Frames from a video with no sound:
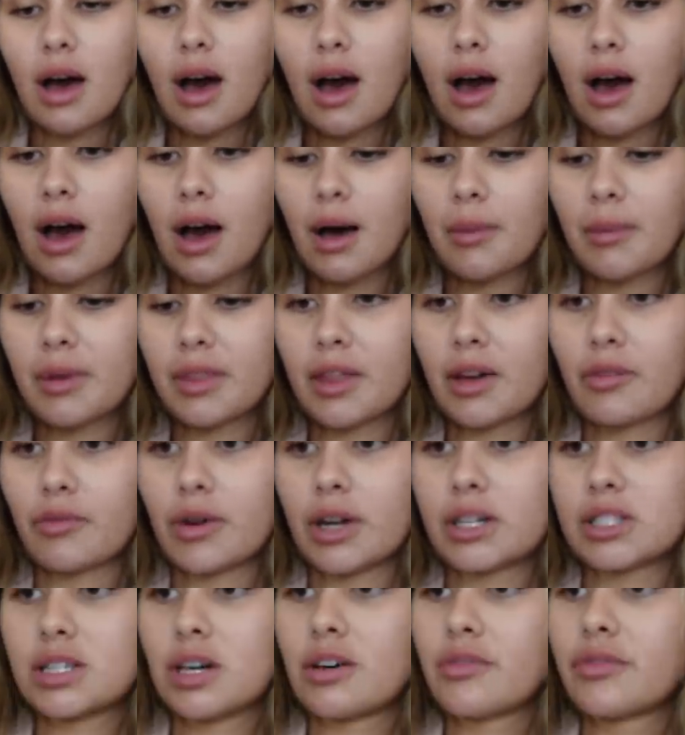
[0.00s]
and they
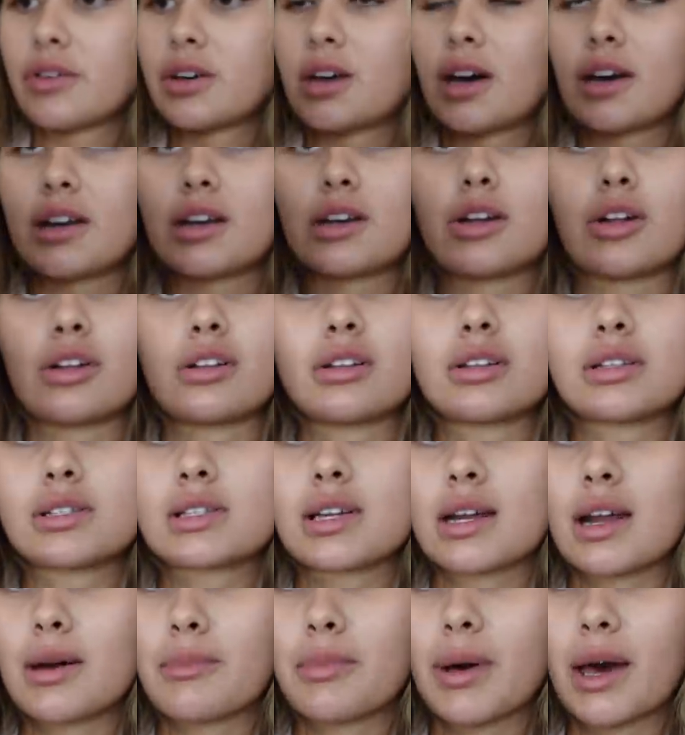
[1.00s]
retail for
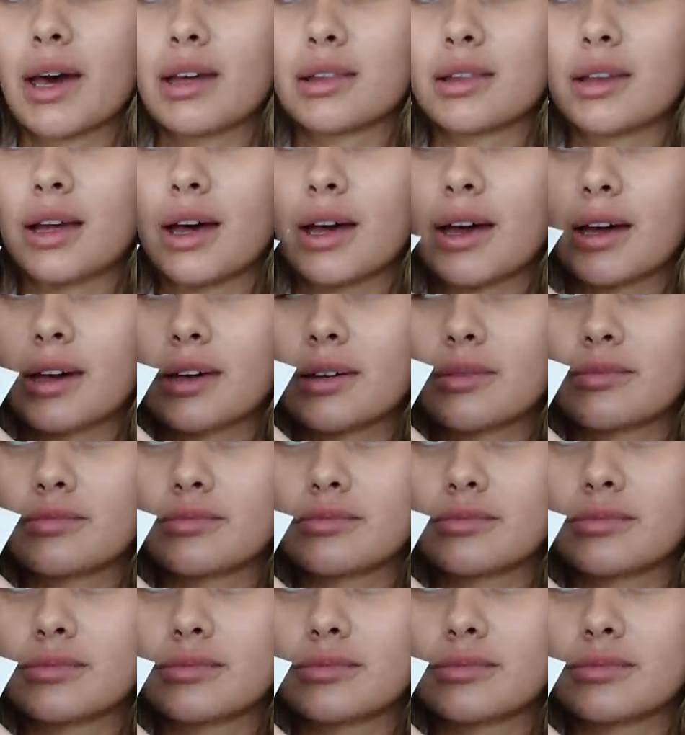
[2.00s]
$90, and I paid like